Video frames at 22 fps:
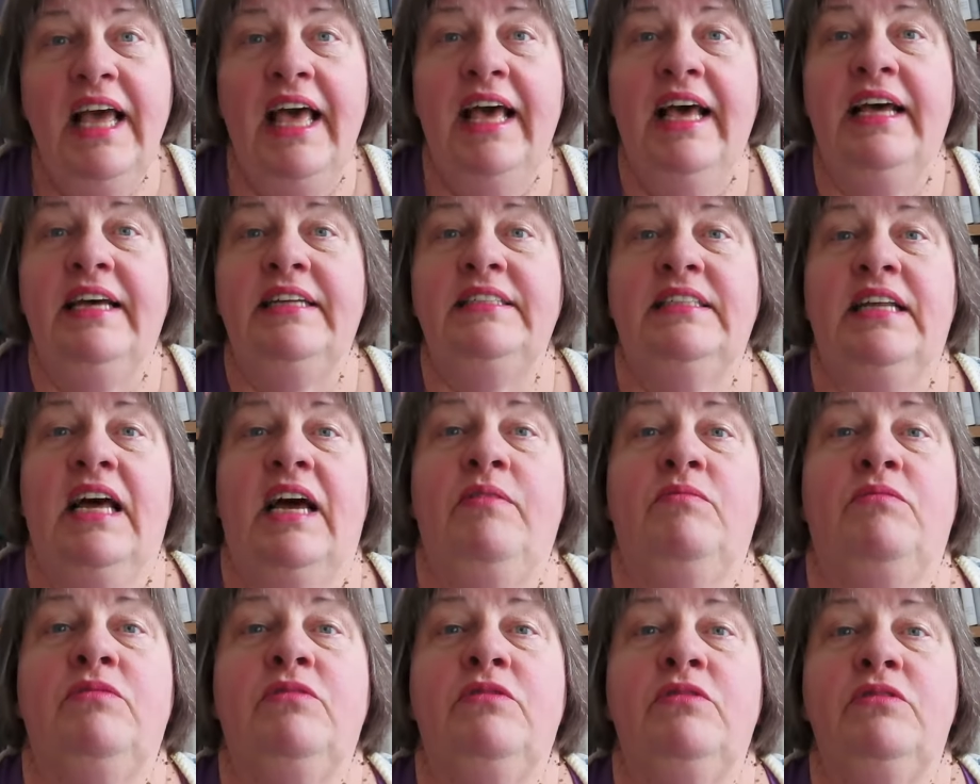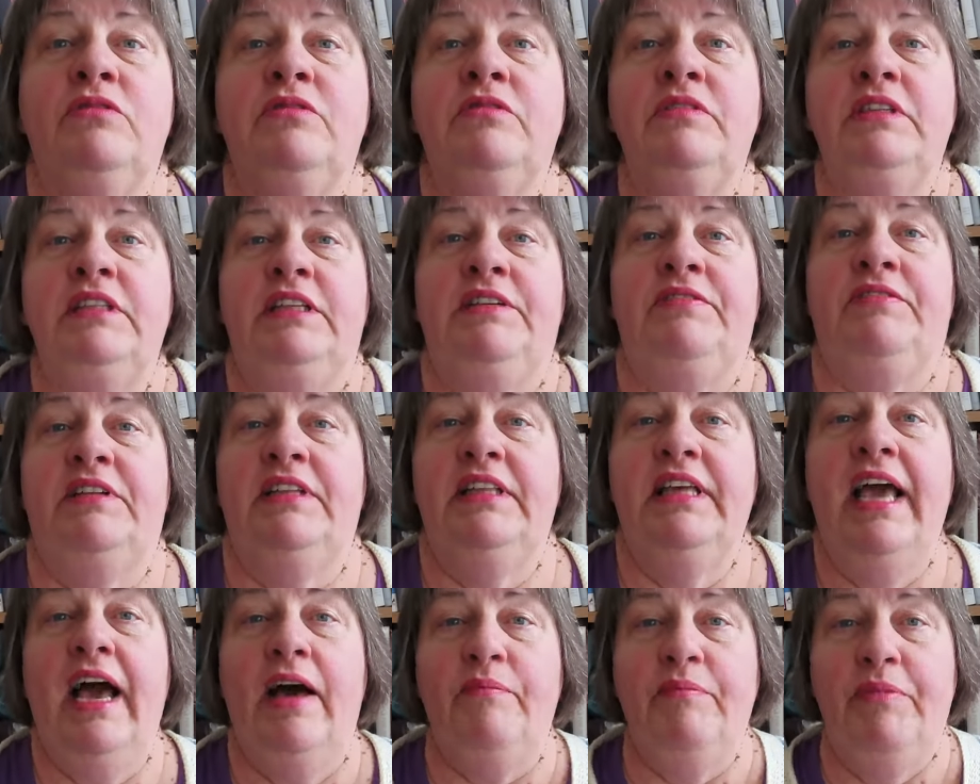and I'm really,
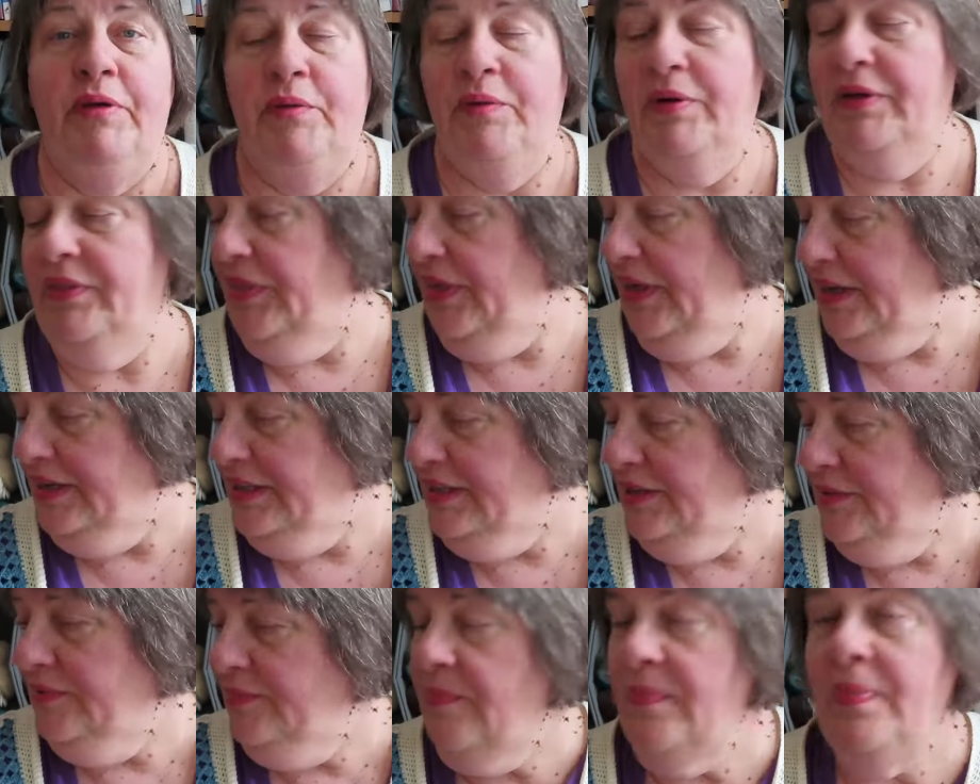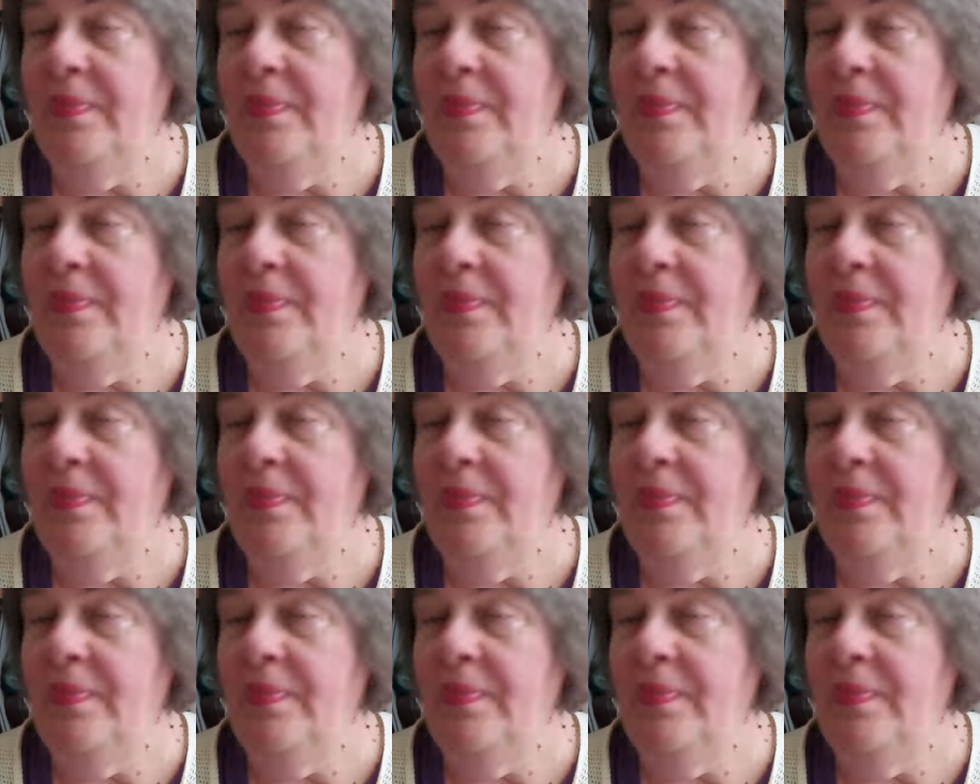really happy with it.